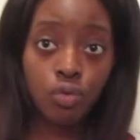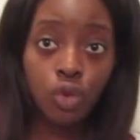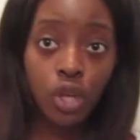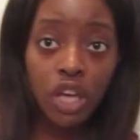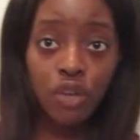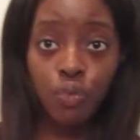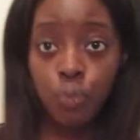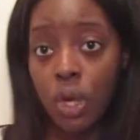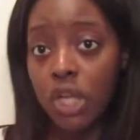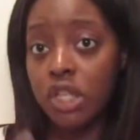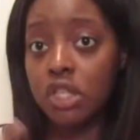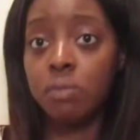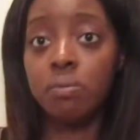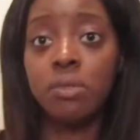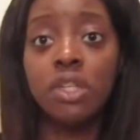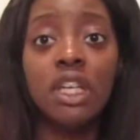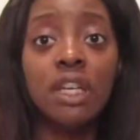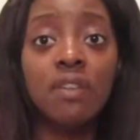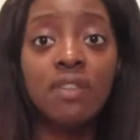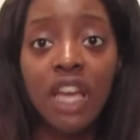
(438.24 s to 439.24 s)
wisdom
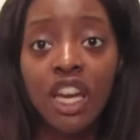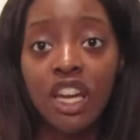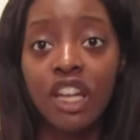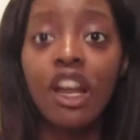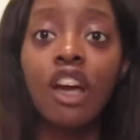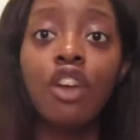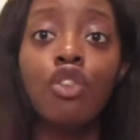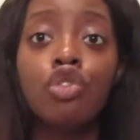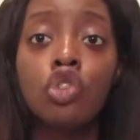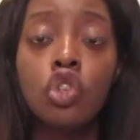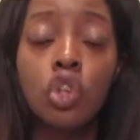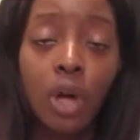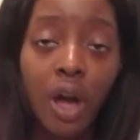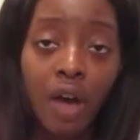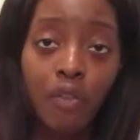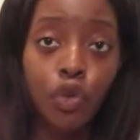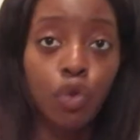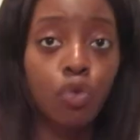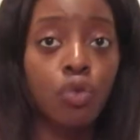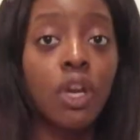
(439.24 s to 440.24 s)
teeth taken out, you still have
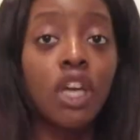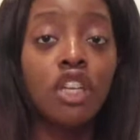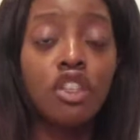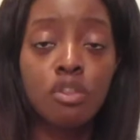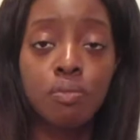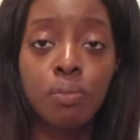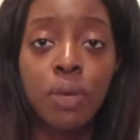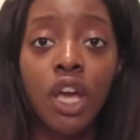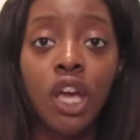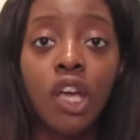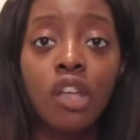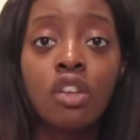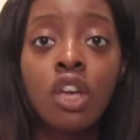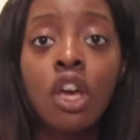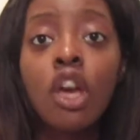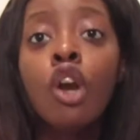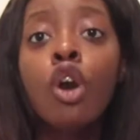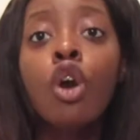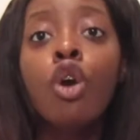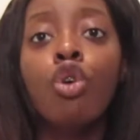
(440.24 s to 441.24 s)
to create space
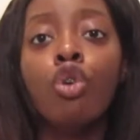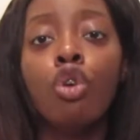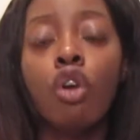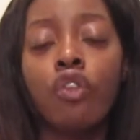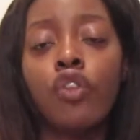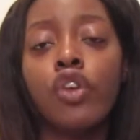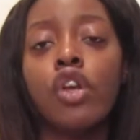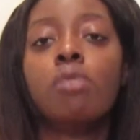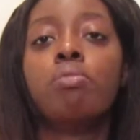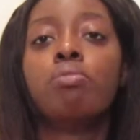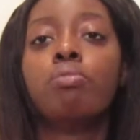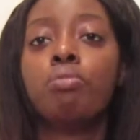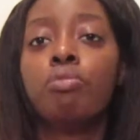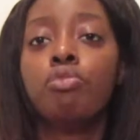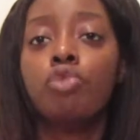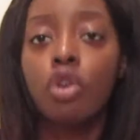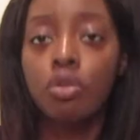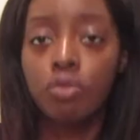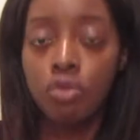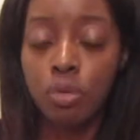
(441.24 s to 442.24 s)
in order for
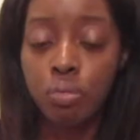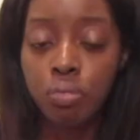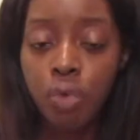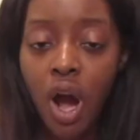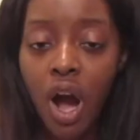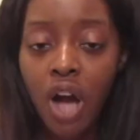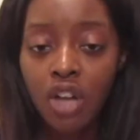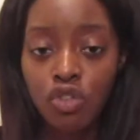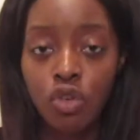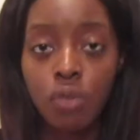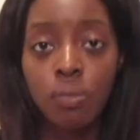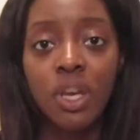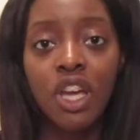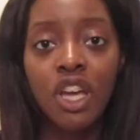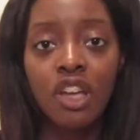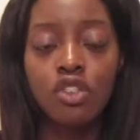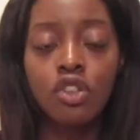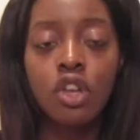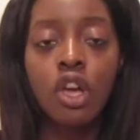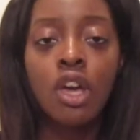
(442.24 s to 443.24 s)
the product to work.
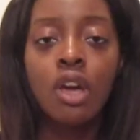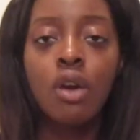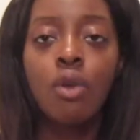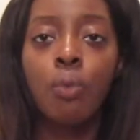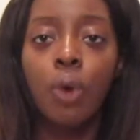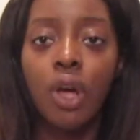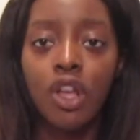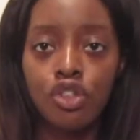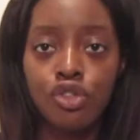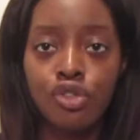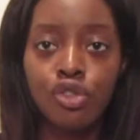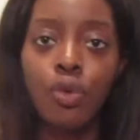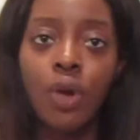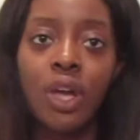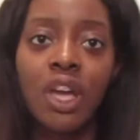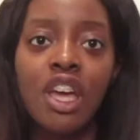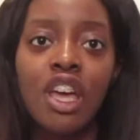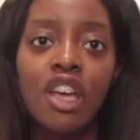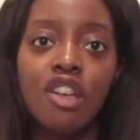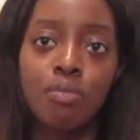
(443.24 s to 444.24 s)
Because what it's doing
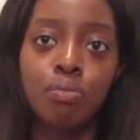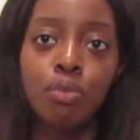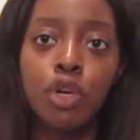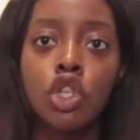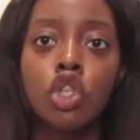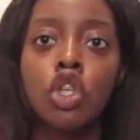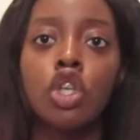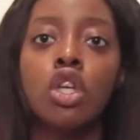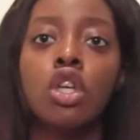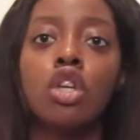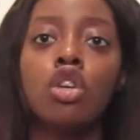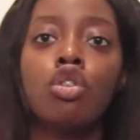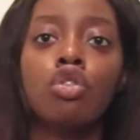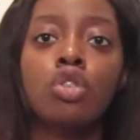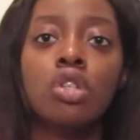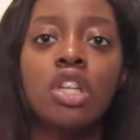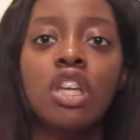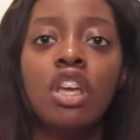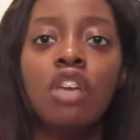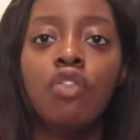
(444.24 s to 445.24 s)
is pushing your
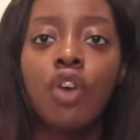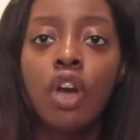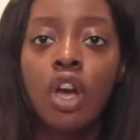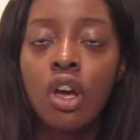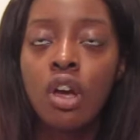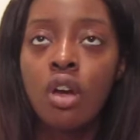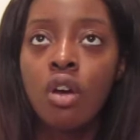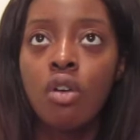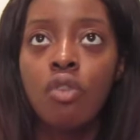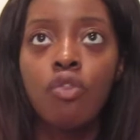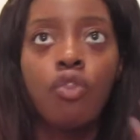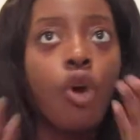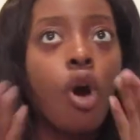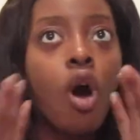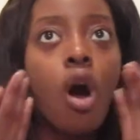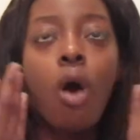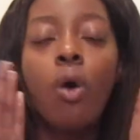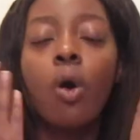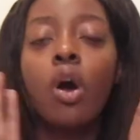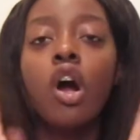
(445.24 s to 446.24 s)
teeth
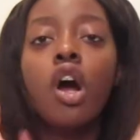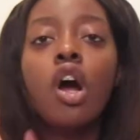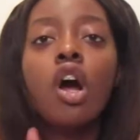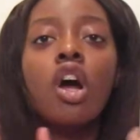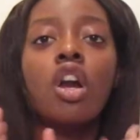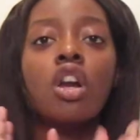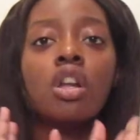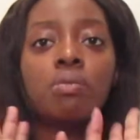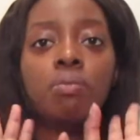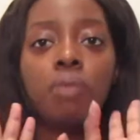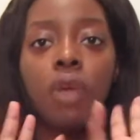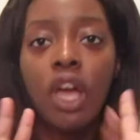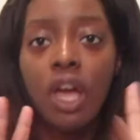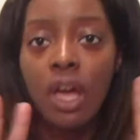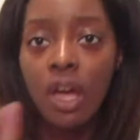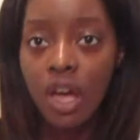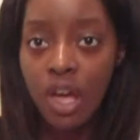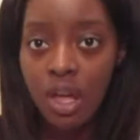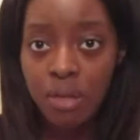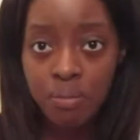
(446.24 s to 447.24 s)
forward
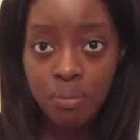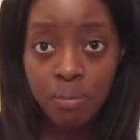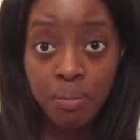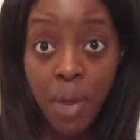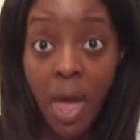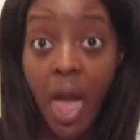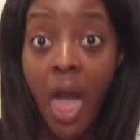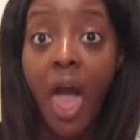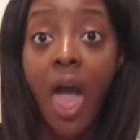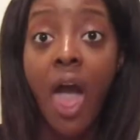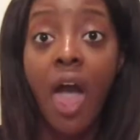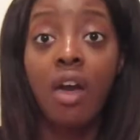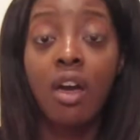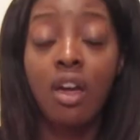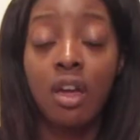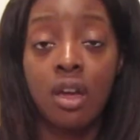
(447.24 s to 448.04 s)
and back